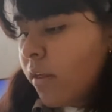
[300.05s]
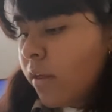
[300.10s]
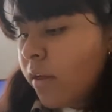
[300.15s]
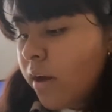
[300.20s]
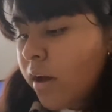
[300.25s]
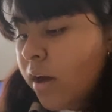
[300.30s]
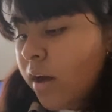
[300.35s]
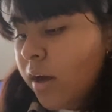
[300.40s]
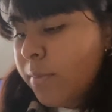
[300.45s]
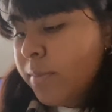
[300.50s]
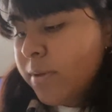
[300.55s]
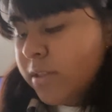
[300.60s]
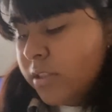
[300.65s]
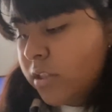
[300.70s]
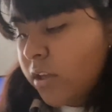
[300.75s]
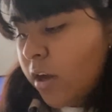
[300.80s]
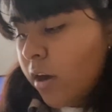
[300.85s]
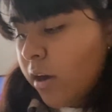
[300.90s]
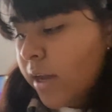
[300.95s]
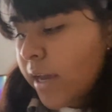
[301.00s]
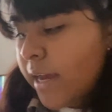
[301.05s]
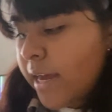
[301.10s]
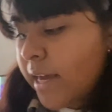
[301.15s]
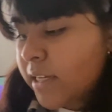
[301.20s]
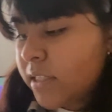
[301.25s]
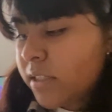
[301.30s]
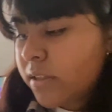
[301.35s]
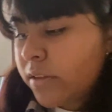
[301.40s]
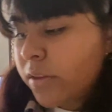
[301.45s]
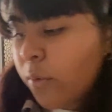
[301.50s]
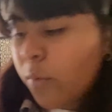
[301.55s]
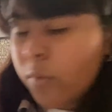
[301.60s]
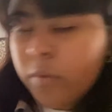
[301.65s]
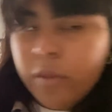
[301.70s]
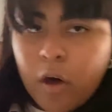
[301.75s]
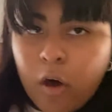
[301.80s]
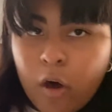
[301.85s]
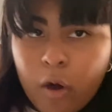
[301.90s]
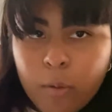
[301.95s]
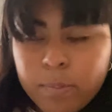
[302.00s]
in stock X, the
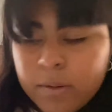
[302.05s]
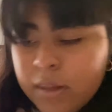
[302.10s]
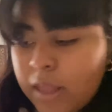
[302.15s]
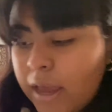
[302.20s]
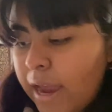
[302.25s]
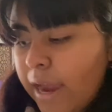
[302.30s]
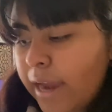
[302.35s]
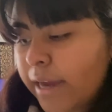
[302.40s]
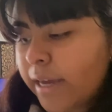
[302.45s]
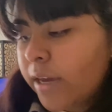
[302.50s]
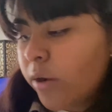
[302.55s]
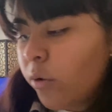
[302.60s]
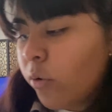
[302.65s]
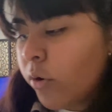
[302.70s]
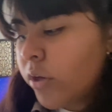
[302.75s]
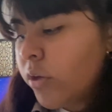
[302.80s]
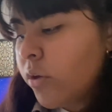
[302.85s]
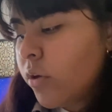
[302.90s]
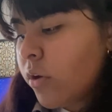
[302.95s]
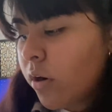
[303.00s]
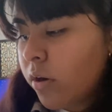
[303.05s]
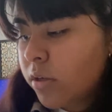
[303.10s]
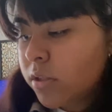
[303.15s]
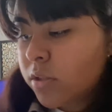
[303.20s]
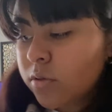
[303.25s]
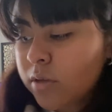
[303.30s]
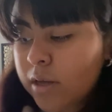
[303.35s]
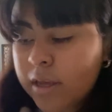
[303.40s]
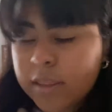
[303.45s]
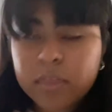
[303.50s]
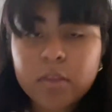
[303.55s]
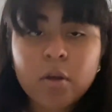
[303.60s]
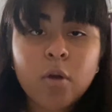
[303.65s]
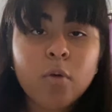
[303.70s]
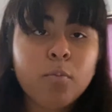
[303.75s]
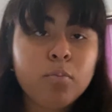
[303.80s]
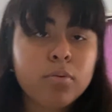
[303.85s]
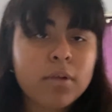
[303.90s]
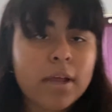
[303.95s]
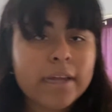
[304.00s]
all black, or you could also get the
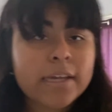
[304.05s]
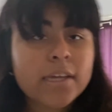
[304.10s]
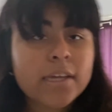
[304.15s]
black